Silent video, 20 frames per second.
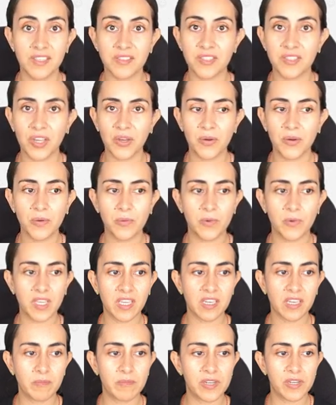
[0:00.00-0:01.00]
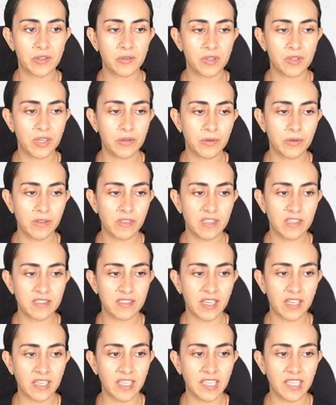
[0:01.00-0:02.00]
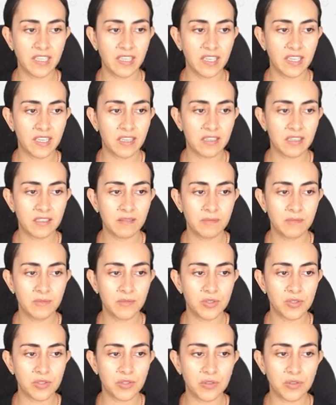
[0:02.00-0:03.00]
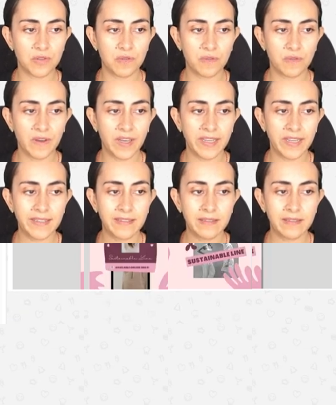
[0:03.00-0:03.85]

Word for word: So we can upload our design in here, choose file.